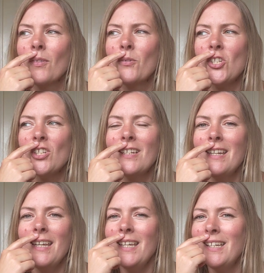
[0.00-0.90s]
We
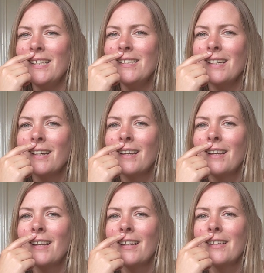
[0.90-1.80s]
shouldn't need
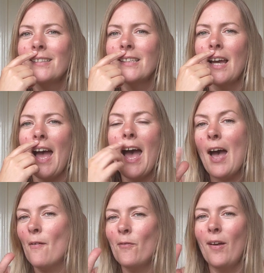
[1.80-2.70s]
to
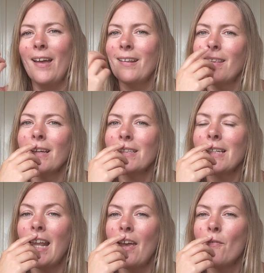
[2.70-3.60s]
have anything
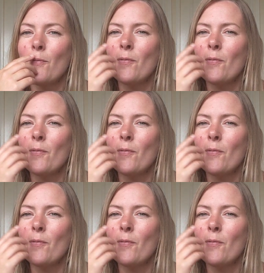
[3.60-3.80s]
to live.